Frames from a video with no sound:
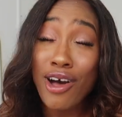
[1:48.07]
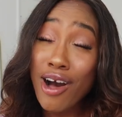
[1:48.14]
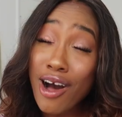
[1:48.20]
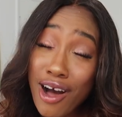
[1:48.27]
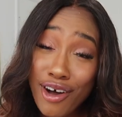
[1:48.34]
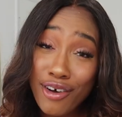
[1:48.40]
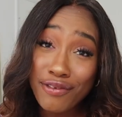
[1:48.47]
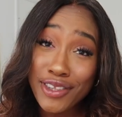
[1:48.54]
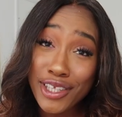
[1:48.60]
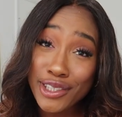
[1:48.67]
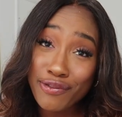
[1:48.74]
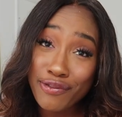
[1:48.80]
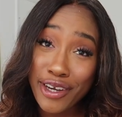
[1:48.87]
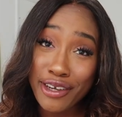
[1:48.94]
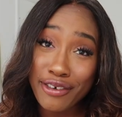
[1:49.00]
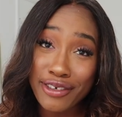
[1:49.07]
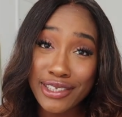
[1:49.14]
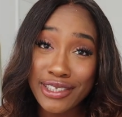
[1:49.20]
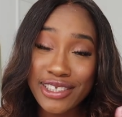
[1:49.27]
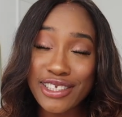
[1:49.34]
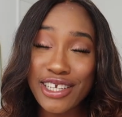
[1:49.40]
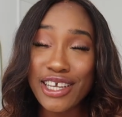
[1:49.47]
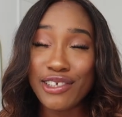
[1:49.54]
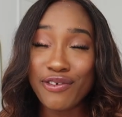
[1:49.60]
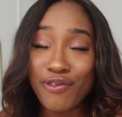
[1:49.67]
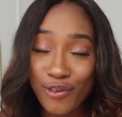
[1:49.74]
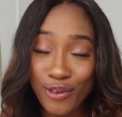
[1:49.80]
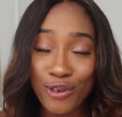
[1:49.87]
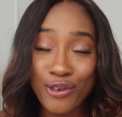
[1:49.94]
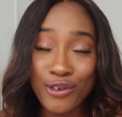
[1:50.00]
heart of this fragrance is
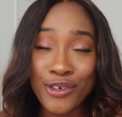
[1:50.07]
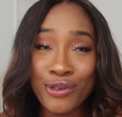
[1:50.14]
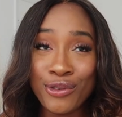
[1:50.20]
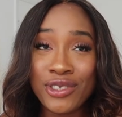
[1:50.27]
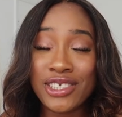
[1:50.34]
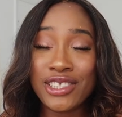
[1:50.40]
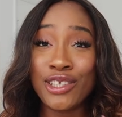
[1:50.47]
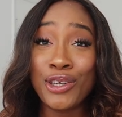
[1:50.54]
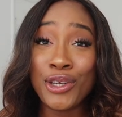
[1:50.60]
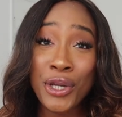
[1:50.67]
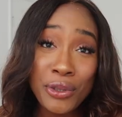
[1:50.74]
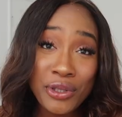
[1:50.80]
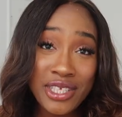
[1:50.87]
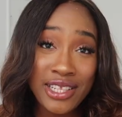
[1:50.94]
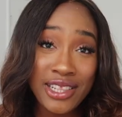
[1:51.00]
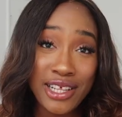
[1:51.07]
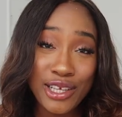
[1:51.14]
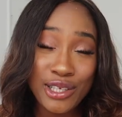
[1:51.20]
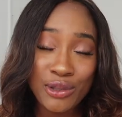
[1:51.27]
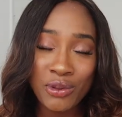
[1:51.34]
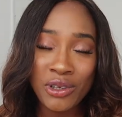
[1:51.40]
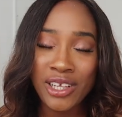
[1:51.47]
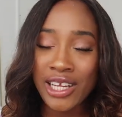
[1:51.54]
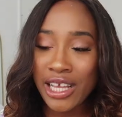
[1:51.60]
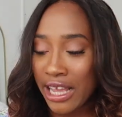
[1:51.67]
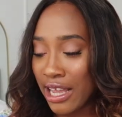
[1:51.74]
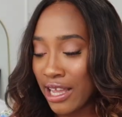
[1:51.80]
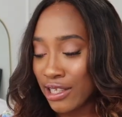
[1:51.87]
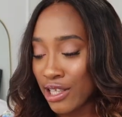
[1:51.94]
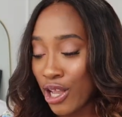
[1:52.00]
florals. The notes in this one
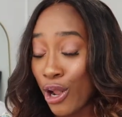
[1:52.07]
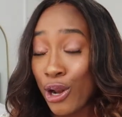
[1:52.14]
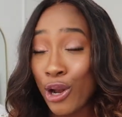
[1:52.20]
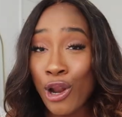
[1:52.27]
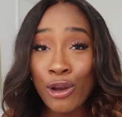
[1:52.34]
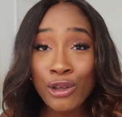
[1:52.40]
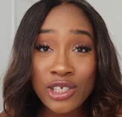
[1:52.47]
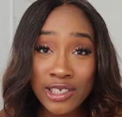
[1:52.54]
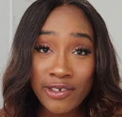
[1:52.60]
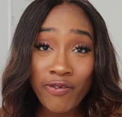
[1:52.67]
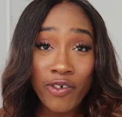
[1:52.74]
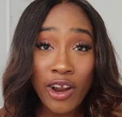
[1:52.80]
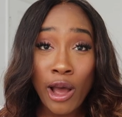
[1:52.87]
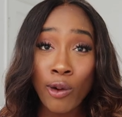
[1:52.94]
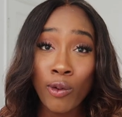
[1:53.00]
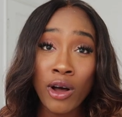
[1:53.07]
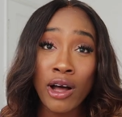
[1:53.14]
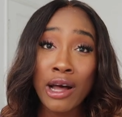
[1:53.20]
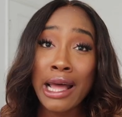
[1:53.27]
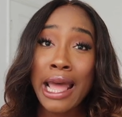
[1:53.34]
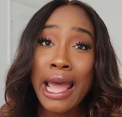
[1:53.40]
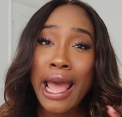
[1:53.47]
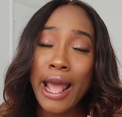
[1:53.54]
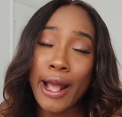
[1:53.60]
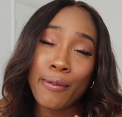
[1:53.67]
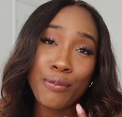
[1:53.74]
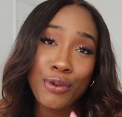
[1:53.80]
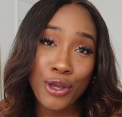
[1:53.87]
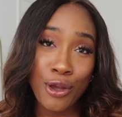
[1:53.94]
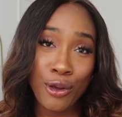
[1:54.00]
is lotus flower
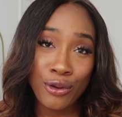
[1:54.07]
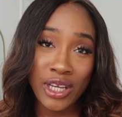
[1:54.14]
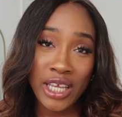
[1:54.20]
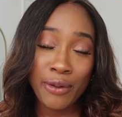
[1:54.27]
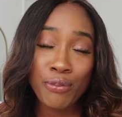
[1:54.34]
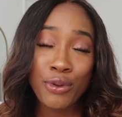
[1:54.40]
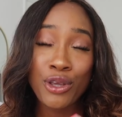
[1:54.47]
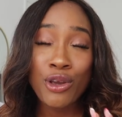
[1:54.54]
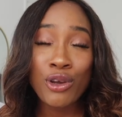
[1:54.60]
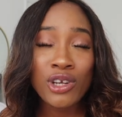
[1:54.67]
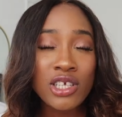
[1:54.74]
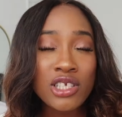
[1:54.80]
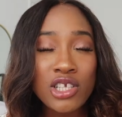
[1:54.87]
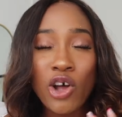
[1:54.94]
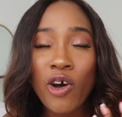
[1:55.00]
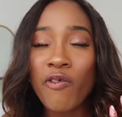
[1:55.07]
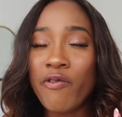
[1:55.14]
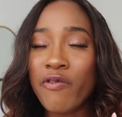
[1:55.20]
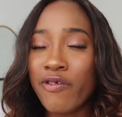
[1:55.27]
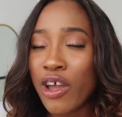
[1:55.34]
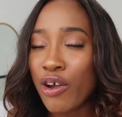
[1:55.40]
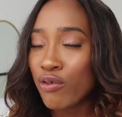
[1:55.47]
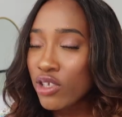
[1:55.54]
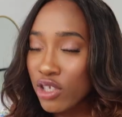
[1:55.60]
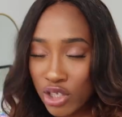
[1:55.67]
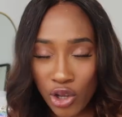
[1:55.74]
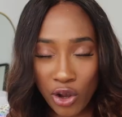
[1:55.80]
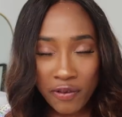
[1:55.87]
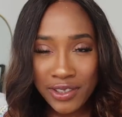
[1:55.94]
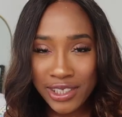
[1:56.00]
and peony. Peonies are very
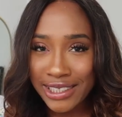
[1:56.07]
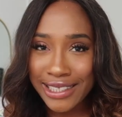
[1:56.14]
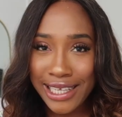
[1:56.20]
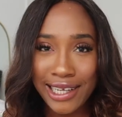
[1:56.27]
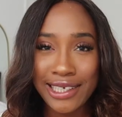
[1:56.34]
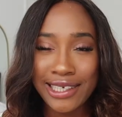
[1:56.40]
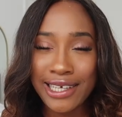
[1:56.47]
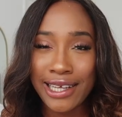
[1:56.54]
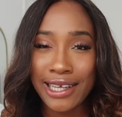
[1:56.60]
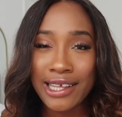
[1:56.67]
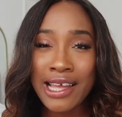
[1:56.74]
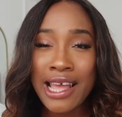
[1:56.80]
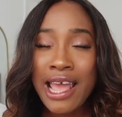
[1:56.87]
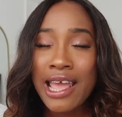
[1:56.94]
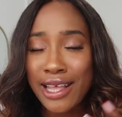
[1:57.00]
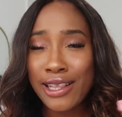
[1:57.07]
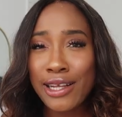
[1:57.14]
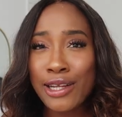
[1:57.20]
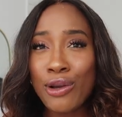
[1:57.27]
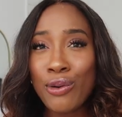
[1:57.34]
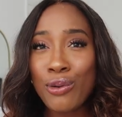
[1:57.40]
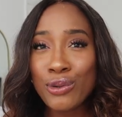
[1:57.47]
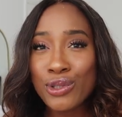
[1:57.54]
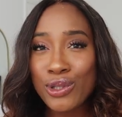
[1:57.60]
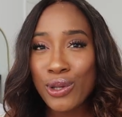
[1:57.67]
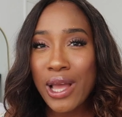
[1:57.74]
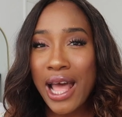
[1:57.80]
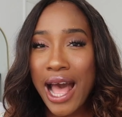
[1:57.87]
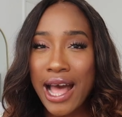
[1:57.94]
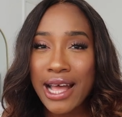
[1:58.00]
soft and delicate and then it
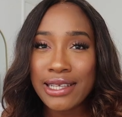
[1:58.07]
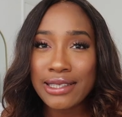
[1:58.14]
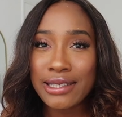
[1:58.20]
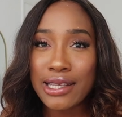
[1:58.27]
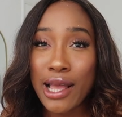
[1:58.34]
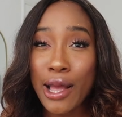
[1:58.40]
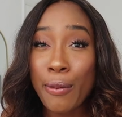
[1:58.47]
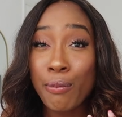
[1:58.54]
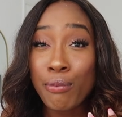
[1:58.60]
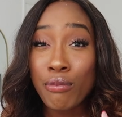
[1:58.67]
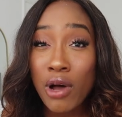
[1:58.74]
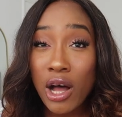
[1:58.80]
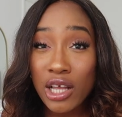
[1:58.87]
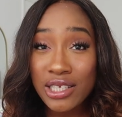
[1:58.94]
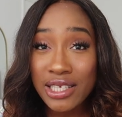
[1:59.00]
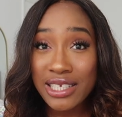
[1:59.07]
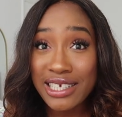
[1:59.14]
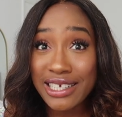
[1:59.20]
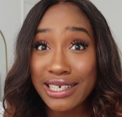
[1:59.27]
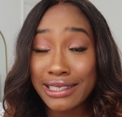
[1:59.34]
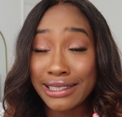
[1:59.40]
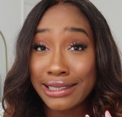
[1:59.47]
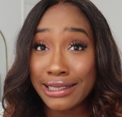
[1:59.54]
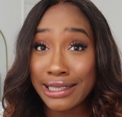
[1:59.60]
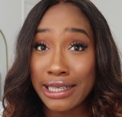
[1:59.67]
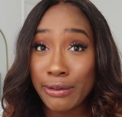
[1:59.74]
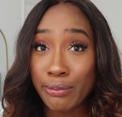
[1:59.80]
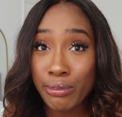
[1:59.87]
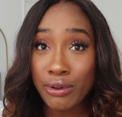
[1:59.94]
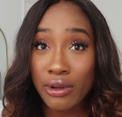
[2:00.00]
also has a musk
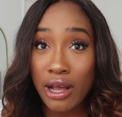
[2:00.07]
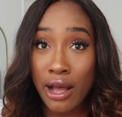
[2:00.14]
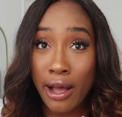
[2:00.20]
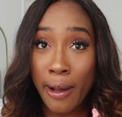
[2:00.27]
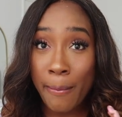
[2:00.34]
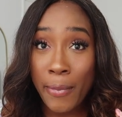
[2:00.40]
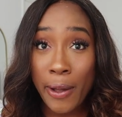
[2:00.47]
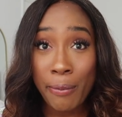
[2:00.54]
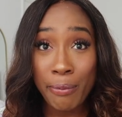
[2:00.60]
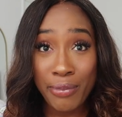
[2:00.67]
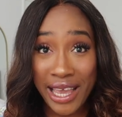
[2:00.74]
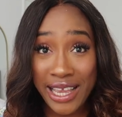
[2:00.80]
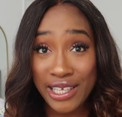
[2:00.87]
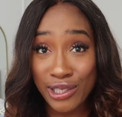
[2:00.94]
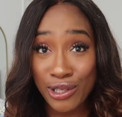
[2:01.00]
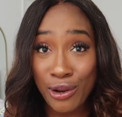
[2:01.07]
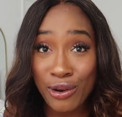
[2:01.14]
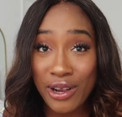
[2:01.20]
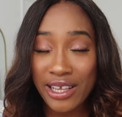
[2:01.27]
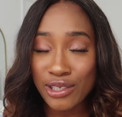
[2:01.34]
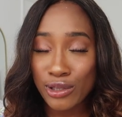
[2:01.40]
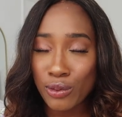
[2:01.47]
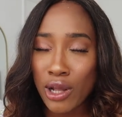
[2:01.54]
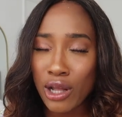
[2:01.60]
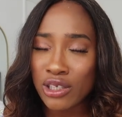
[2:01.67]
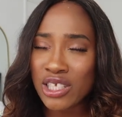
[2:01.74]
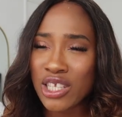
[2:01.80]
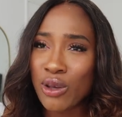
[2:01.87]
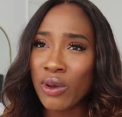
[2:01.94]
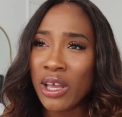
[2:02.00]
deep um, bass note as well.
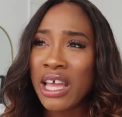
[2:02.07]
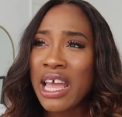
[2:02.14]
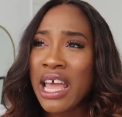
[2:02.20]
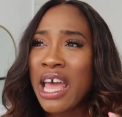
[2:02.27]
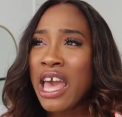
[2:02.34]
So it,